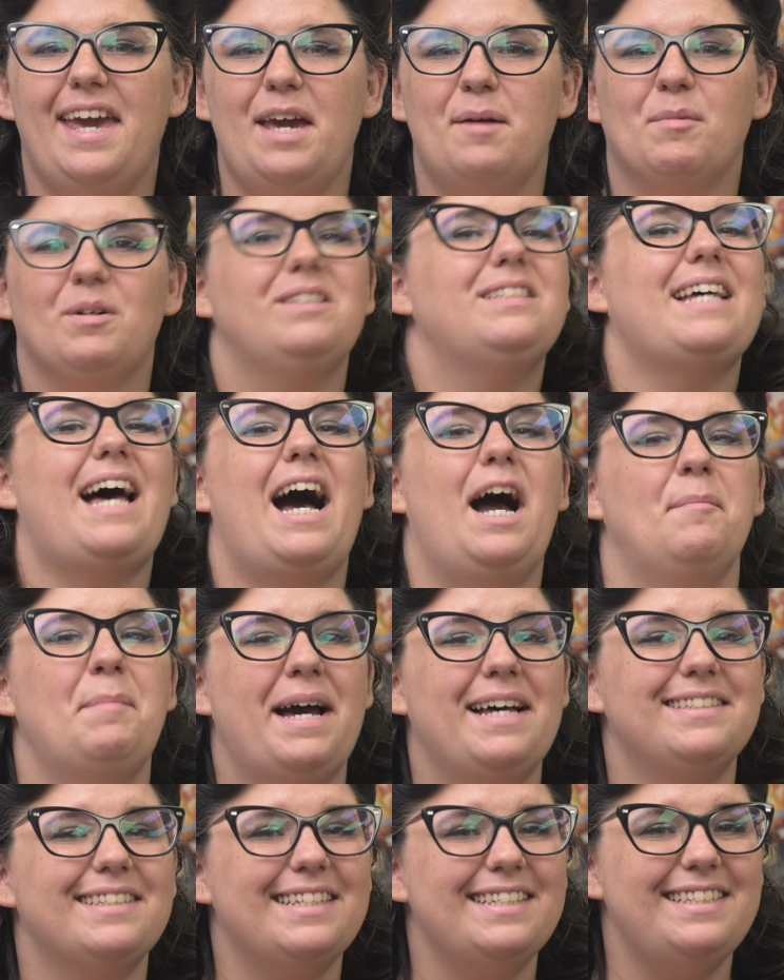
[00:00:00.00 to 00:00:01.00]
gamers, I'm
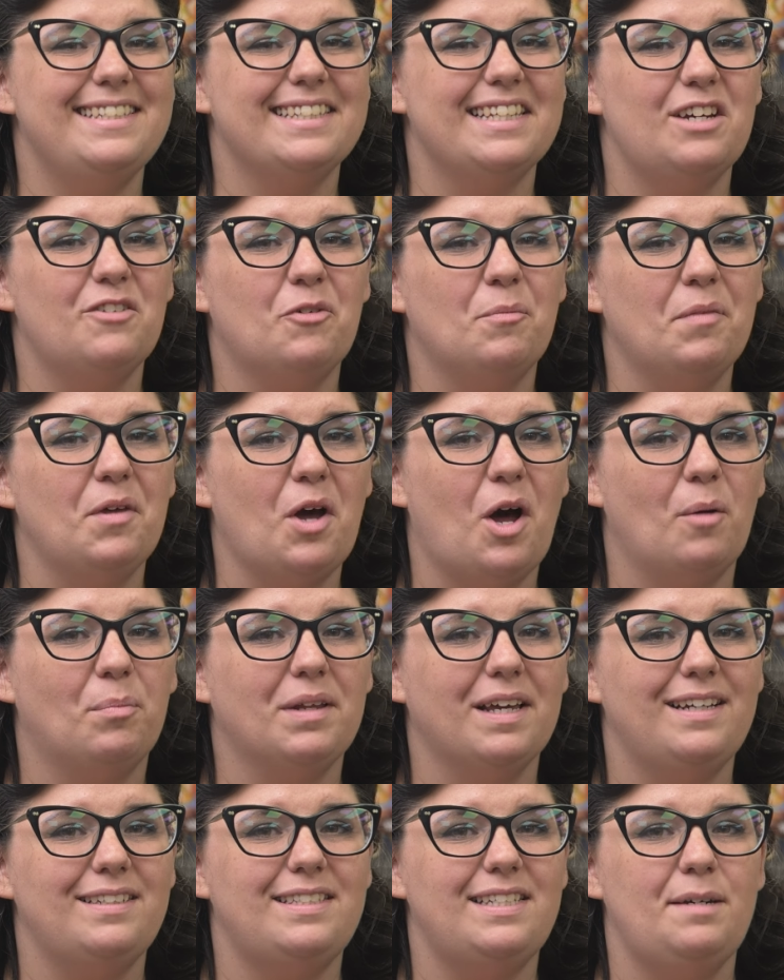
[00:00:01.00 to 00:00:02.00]
Ascadelia from the All
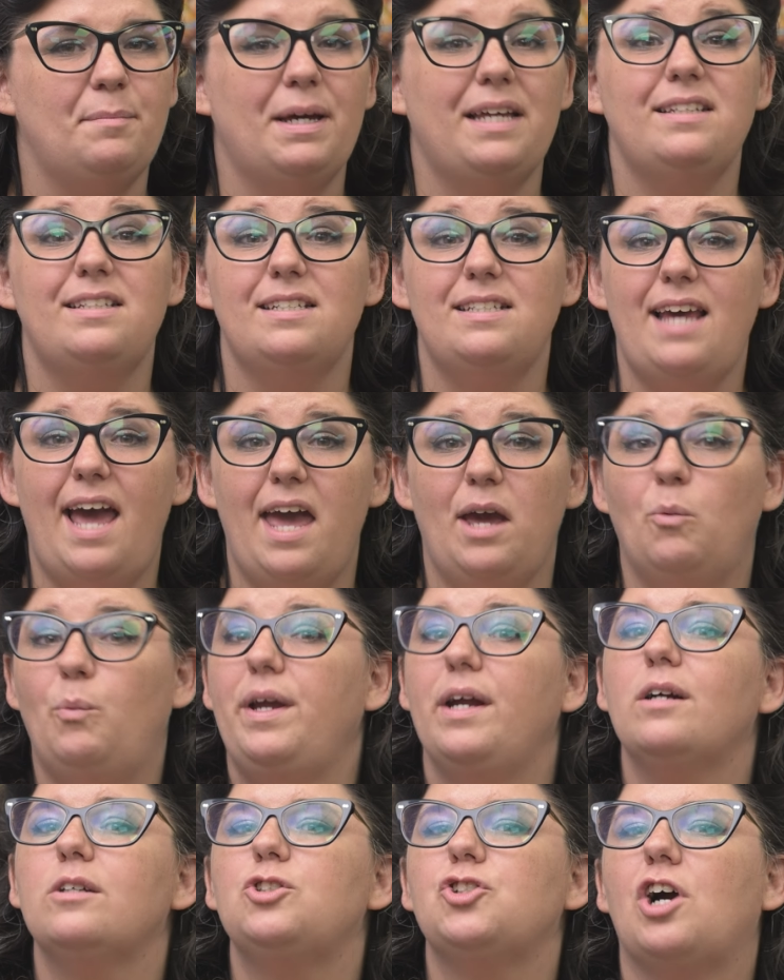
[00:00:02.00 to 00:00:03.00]
Play team, and today
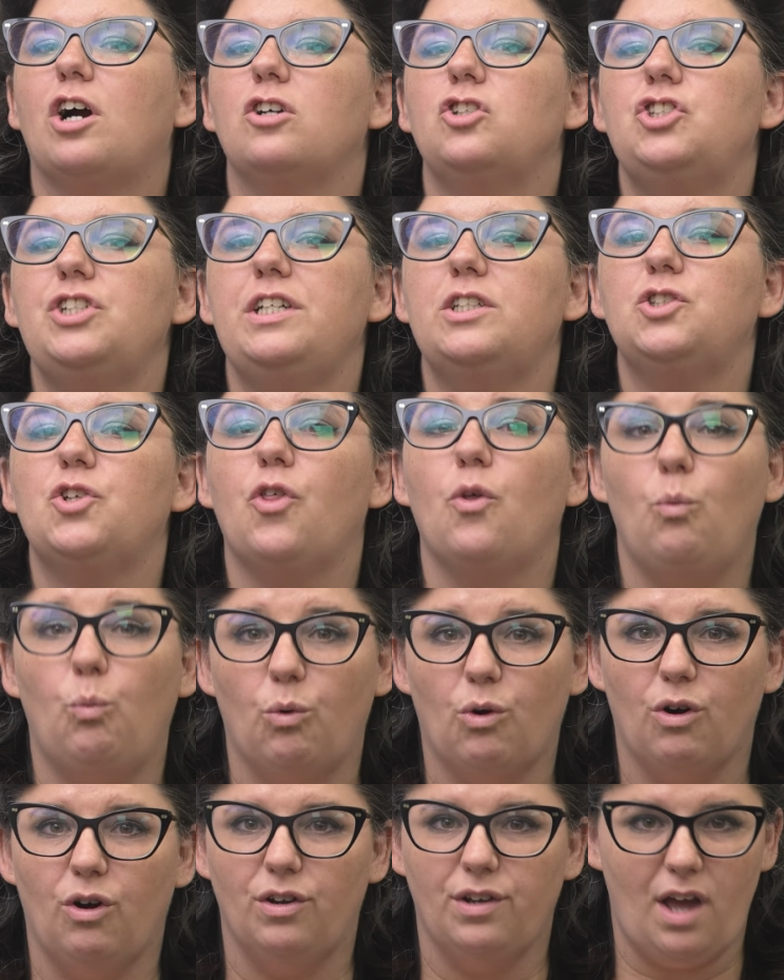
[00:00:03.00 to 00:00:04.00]
we are charging into the
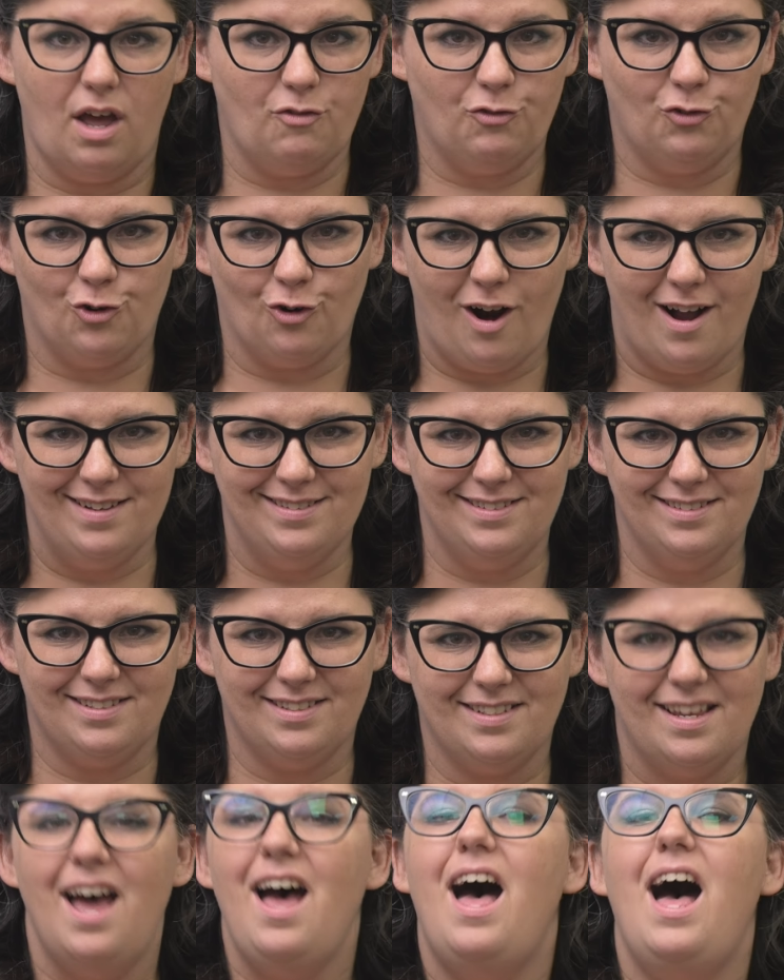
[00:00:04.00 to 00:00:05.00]
world of GRUNTZ,